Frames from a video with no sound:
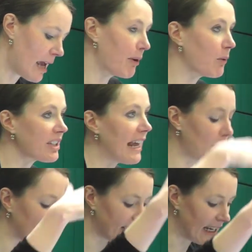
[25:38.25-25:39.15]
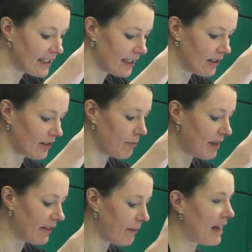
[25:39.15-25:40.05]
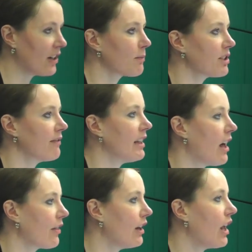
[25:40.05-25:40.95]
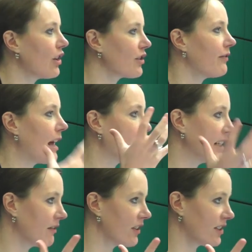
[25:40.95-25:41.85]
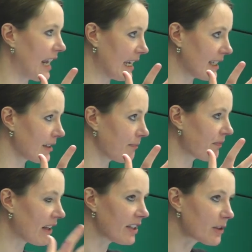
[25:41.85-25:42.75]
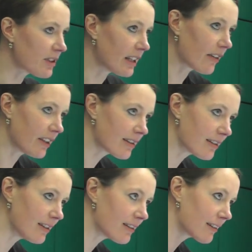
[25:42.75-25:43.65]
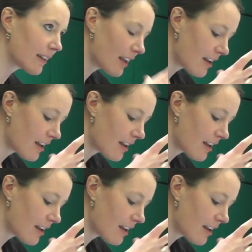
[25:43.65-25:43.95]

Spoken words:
but was now extended to mean the management of the larger family of the state. This was this